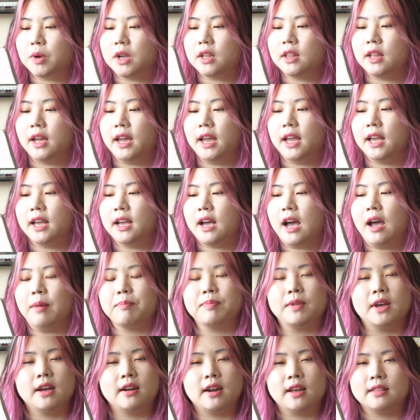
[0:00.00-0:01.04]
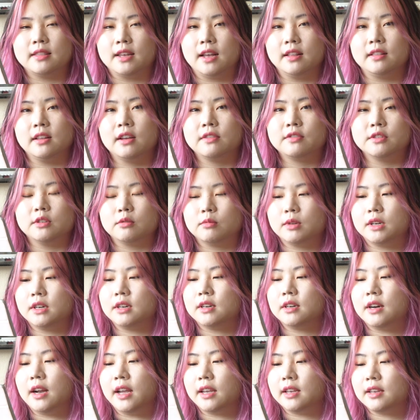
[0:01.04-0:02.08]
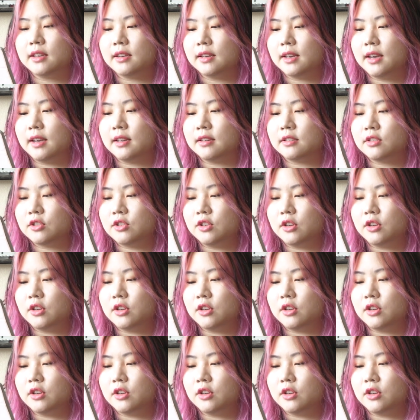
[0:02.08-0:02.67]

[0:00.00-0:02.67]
but like I'm not at that level where I can get,